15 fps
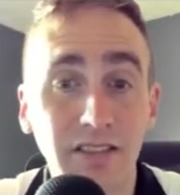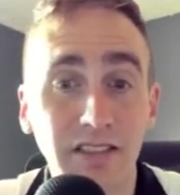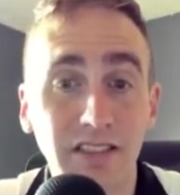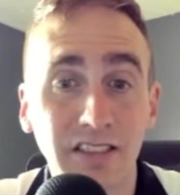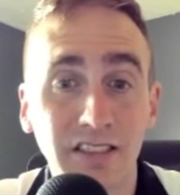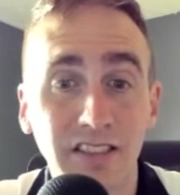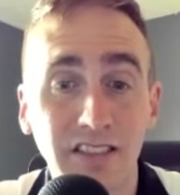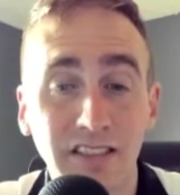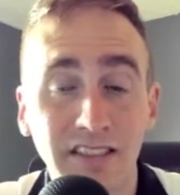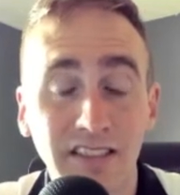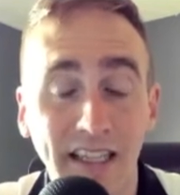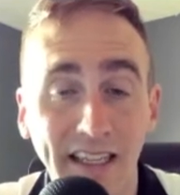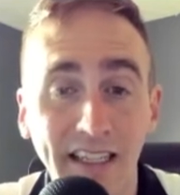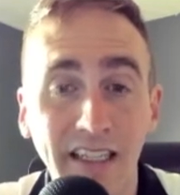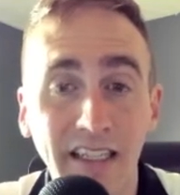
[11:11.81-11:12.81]

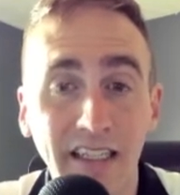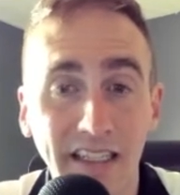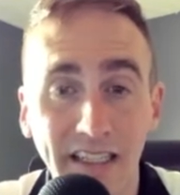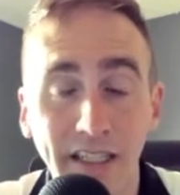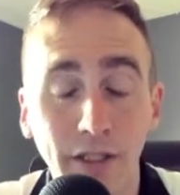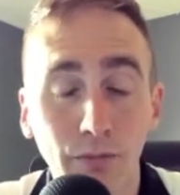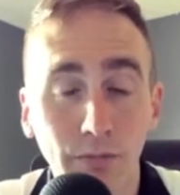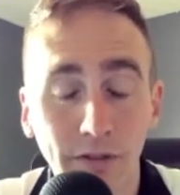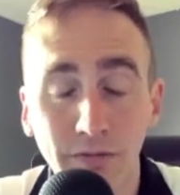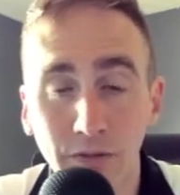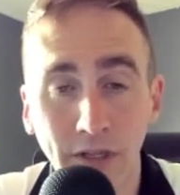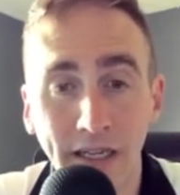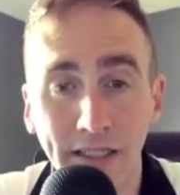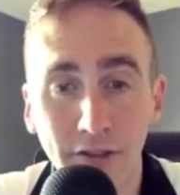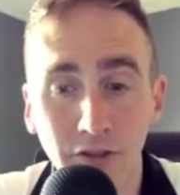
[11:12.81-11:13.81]
staying in
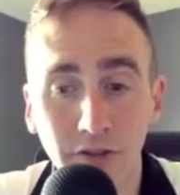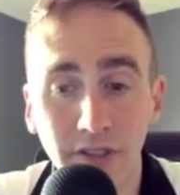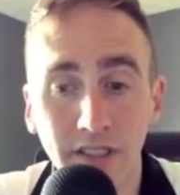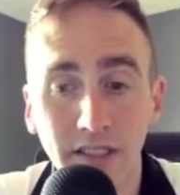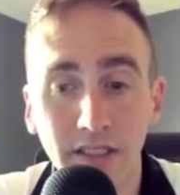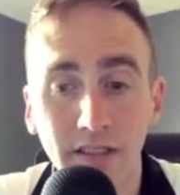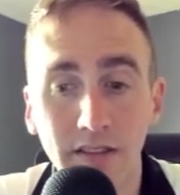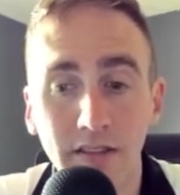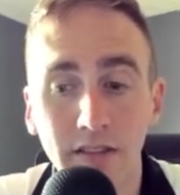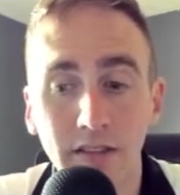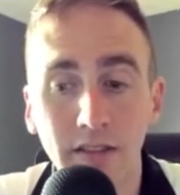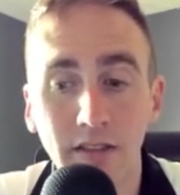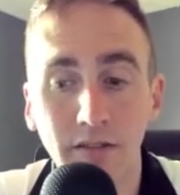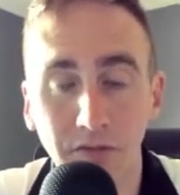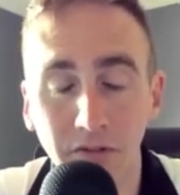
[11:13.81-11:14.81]
refractory
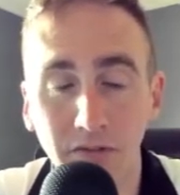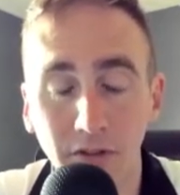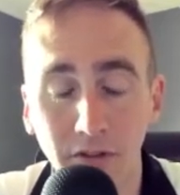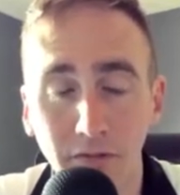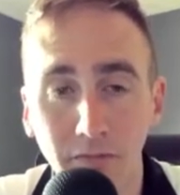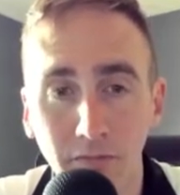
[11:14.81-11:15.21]
VFib,